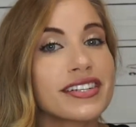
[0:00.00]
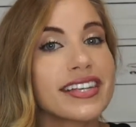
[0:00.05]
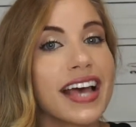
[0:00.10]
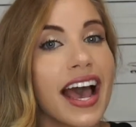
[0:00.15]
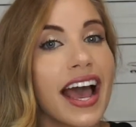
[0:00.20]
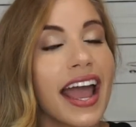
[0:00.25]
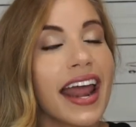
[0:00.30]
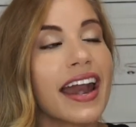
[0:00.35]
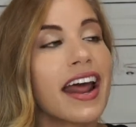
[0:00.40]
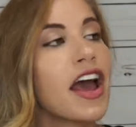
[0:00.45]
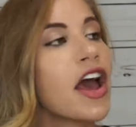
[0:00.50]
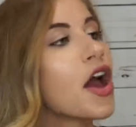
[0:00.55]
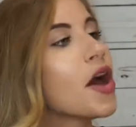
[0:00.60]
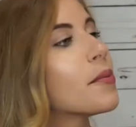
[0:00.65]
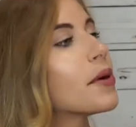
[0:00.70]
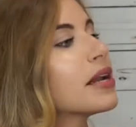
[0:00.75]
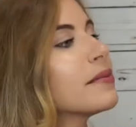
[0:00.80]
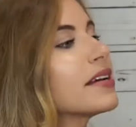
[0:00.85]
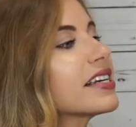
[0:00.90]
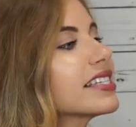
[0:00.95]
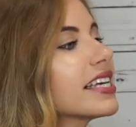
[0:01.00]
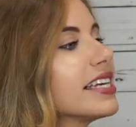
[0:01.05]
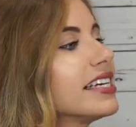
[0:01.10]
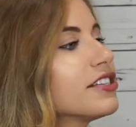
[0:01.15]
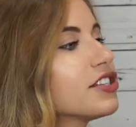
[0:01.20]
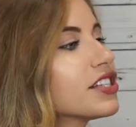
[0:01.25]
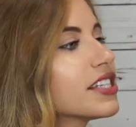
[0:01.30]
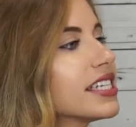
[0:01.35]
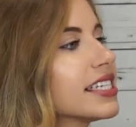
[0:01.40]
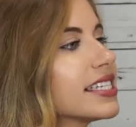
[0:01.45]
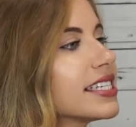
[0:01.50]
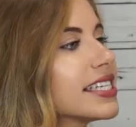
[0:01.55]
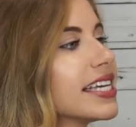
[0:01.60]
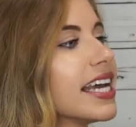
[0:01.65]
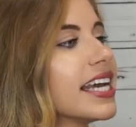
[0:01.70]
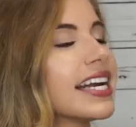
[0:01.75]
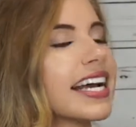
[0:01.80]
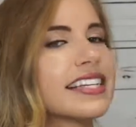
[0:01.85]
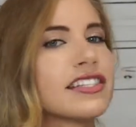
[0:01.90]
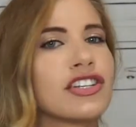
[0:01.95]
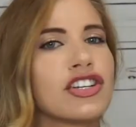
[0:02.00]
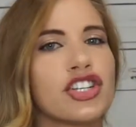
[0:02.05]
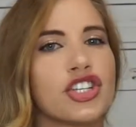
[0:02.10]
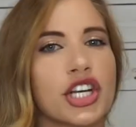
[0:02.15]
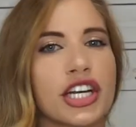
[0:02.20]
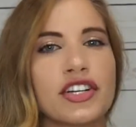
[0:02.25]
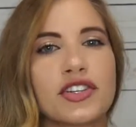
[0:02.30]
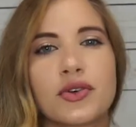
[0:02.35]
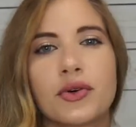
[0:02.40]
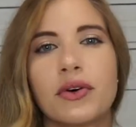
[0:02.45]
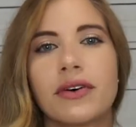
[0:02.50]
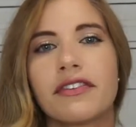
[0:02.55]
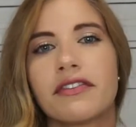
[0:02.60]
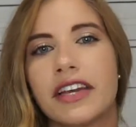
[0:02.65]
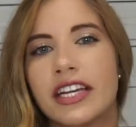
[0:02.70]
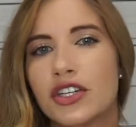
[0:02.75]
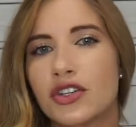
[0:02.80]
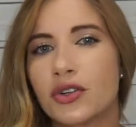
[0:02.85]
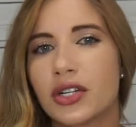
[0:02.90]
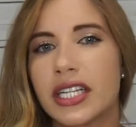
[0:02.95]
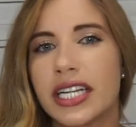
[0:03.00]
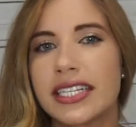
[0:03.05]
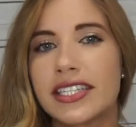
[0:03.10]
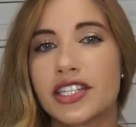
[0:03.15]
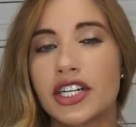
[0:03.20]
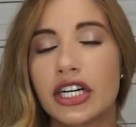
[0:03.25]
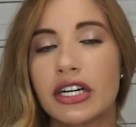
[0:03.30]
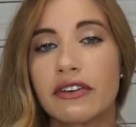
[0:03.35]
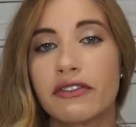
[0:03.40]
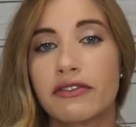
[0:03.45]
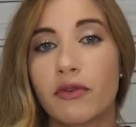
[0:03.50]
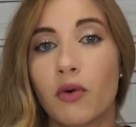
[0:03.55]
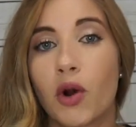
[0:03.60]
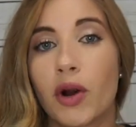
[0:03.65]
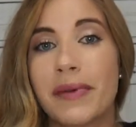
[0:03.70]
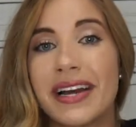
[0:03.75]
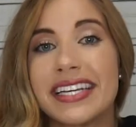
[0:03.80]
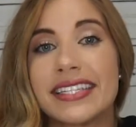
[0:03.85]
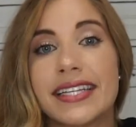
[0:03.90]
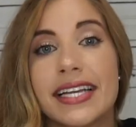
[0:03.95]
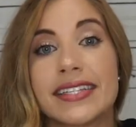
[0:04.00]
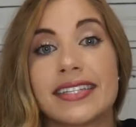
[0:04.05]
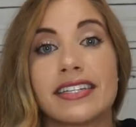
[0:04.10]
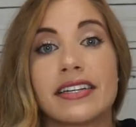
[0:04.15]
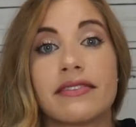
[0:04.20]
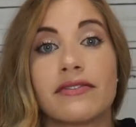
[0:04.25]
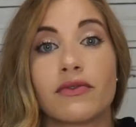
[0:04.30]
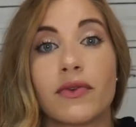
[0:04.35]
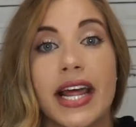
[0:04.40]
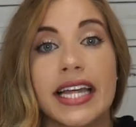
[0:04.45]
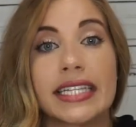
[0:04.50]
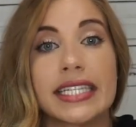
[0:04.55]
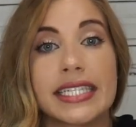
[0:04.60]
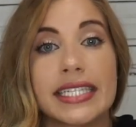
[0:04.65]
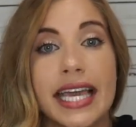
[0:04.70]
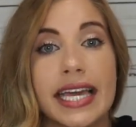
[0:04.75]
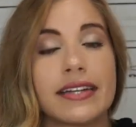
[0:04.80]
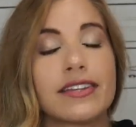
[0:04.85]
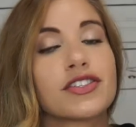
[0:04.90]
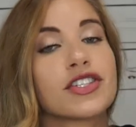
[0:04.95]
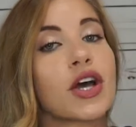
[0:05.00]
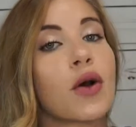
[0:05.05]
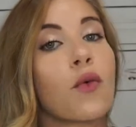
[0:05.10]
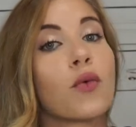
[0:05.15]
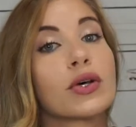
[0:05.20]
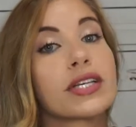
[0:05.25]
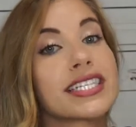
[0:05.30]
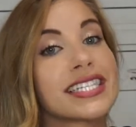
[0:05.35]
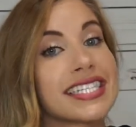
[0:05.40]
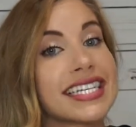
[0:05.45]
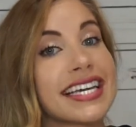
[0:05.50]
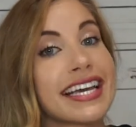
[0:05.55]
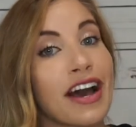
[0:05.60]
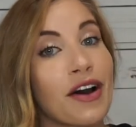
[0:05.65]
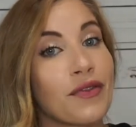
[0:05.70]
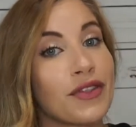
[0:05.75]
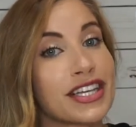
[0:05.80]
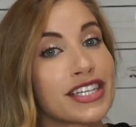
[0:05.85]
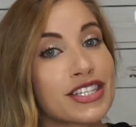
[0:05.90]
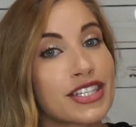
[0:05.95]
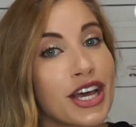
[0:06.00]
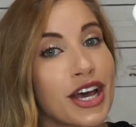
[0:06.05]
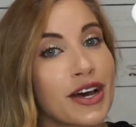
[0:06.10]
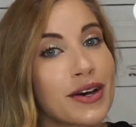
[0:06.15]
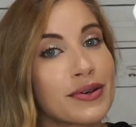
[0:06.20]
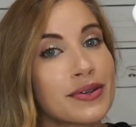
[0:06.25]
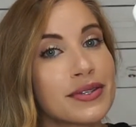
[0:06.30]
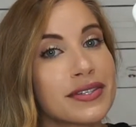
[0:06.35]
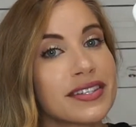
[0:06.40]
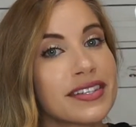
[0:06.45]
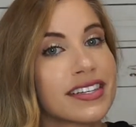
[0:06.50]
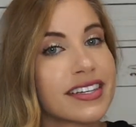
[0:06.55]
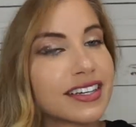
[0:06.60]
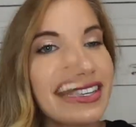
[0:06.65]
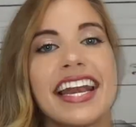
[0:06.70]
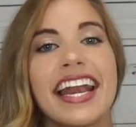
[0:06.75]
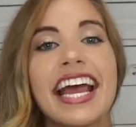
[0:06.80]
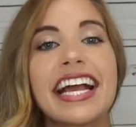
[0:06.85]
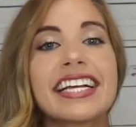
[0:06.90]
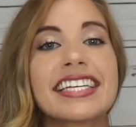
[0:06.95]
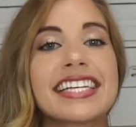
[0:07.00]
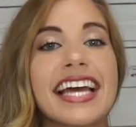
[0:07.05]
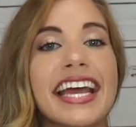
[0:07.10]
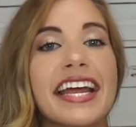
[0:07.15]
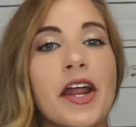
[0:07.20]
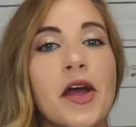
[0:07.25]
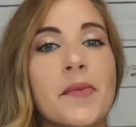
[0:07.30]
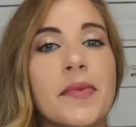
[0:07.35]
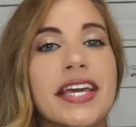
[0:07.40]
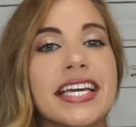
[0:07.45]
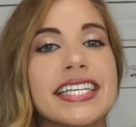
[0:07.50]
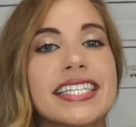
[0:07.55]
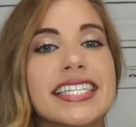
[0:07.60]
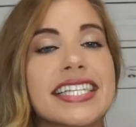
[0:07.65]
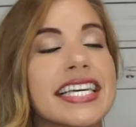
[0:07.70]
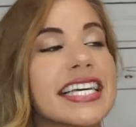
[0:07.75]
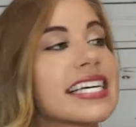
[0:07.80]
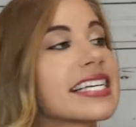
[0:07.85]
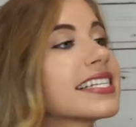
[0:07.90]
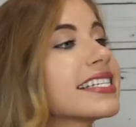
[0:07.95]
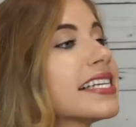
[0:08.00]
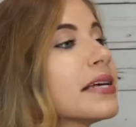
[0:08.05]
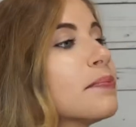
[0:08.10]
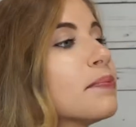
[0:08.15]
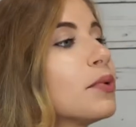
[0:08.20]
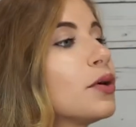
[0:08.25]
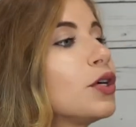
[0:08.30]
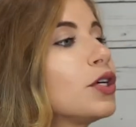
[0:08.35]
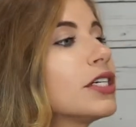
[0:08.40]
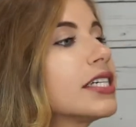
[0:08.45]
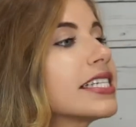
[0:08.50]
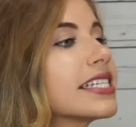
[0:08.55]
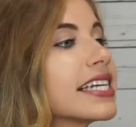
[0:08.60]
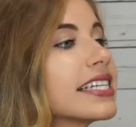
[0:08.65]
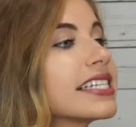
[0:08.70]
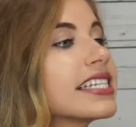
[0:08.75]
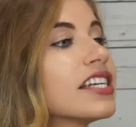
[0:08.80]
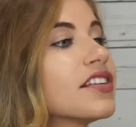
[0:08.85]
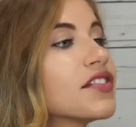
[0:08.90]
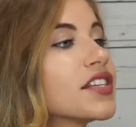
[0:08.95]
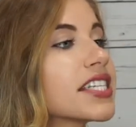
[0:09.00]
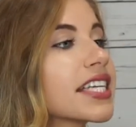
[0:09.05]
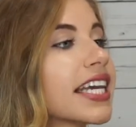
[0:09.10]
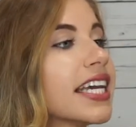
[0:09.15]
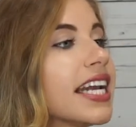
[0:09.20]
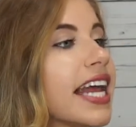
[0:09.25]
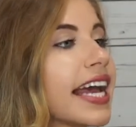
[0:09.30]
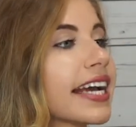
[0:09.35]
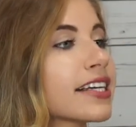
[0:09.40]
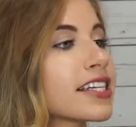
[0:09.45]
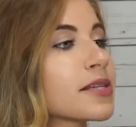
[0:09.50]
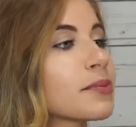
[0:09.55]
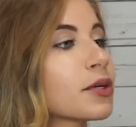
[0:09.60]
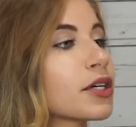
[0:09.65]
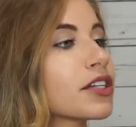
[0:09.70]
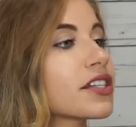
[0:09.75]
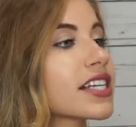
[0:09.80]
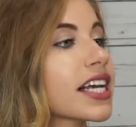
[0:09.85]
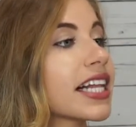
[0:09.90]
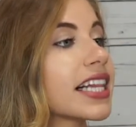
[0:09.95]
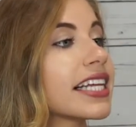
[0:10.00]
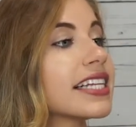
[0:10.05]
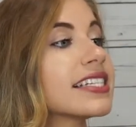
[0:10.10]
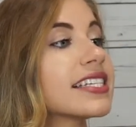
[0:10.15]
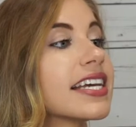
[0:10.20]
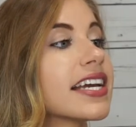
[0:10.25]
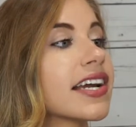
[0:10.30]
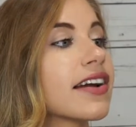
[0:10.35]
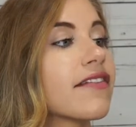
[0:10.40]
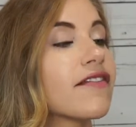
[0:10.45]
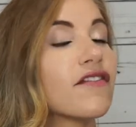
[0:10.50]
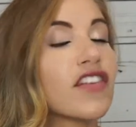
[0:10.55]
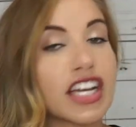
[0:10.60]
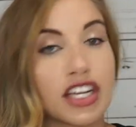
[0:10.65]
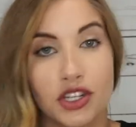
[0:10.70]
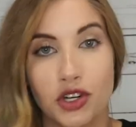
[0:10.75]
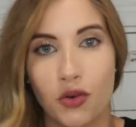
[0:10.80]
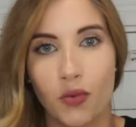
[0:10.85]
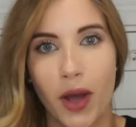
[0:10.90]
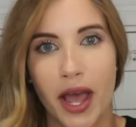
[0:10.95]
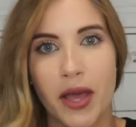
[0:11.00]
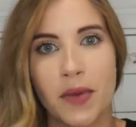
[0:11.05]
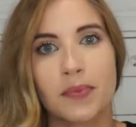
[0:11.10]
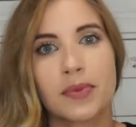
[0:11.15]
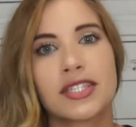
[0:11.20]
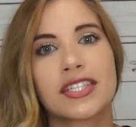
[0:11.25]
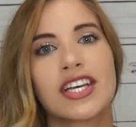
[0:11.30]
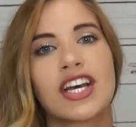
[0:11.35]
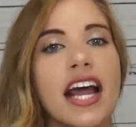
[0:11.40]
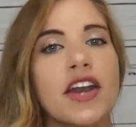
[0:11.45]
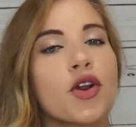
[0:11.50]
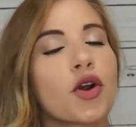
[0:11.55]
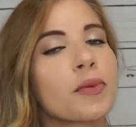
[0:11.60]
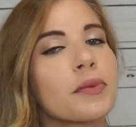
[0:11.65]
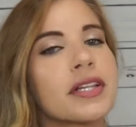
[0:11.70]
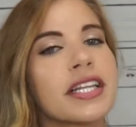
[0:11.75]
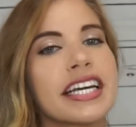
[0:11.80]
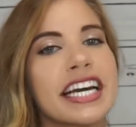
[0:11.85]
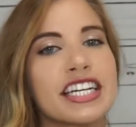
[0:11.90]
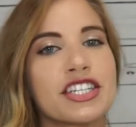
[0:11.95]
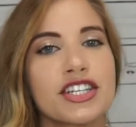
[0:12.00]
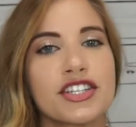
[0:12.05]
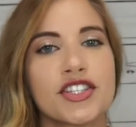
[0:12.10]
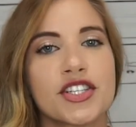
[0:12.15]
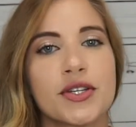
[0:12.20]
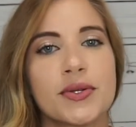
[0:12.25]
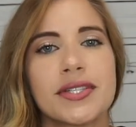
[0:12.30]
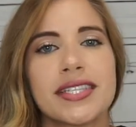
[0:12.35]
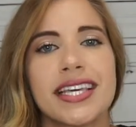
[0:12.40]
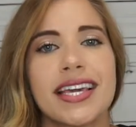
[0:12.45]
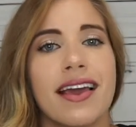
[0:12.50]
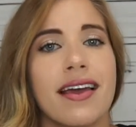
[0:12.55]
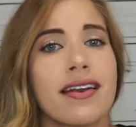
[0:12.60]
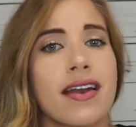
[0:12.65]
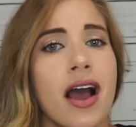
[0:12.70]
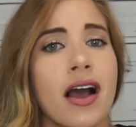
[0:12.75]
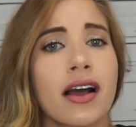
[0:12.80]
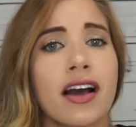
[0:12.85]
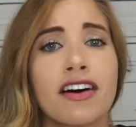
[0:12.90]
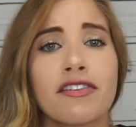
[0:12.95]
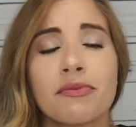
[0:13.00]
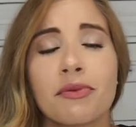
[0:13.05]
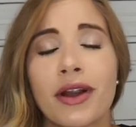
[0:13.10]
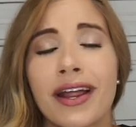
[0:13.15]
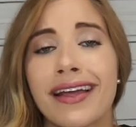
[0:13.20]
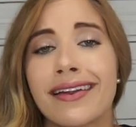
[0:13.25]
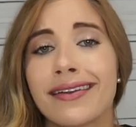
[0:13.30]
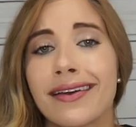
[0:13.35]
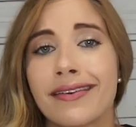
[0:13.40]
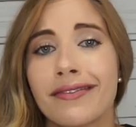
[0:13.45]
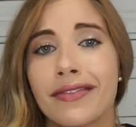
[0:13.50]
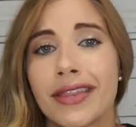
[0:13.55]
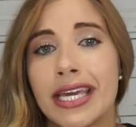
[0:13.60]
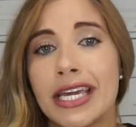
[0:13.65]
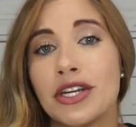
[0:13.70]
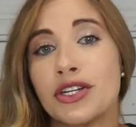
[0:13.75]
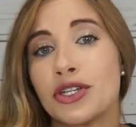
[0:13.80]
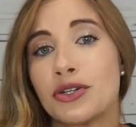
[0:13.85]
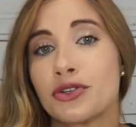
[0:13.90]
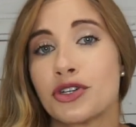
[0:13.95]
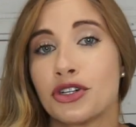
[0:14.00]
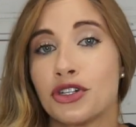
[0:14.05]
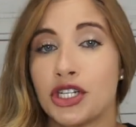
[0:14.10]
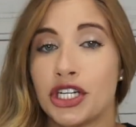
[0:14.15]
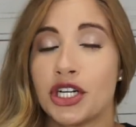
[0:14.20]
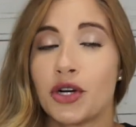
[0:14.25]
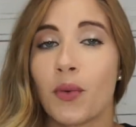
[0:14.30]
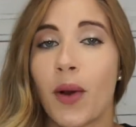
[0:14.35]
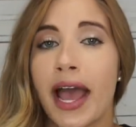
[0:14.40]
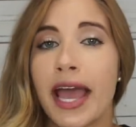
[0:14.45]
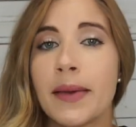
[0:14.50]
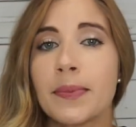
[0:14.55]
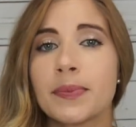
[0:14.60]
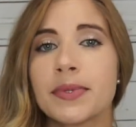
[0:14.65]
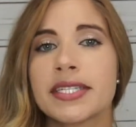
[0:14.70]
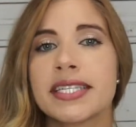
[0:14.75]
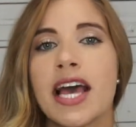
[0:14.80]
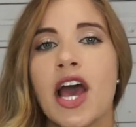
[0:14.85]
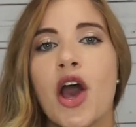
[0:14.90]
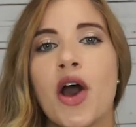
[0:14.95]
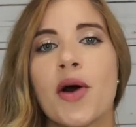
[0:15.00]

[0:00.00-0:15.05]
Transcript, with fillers: side, but I'm excited just to see a nice gentle facial cleanser for my sensitive red skin. So we'll see how this goes. Next item is the Simple Sensitive Skin Experts Cleansing Facial Wipes. Normally I just use the knockoff brand of the Neutrogena wipes,